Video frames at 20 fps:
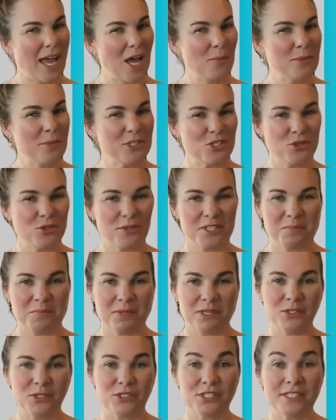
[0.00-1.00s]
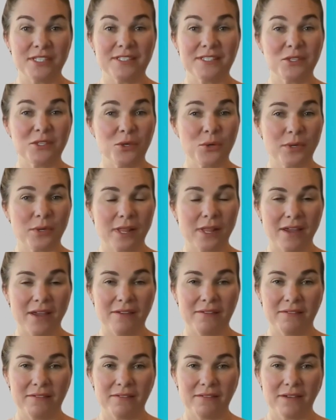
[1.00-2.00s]
much noise pollution is in your
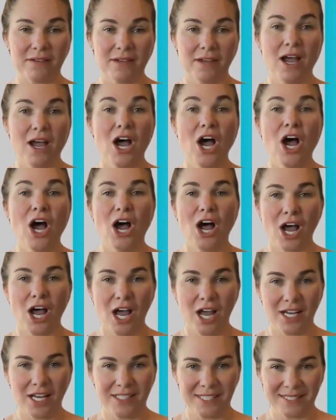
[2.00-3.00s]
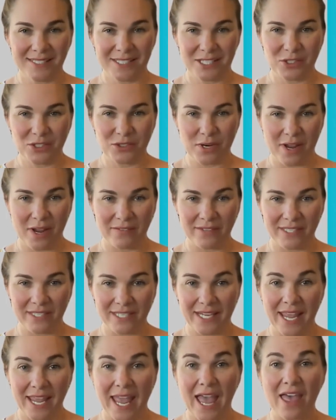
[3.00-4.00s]
life? Autistic
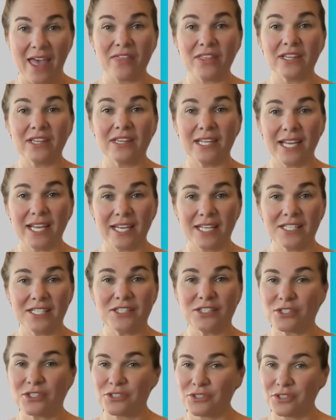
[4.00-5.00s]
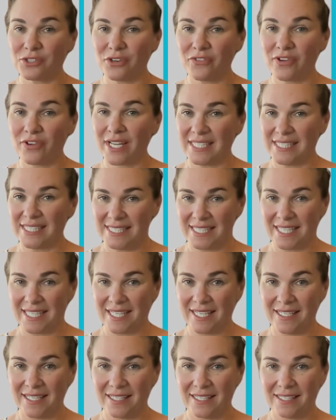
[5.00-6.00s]
traveling and the latest certified
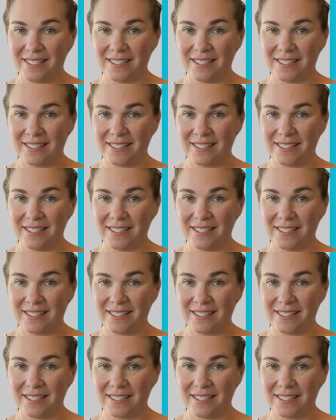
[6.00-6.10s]
city.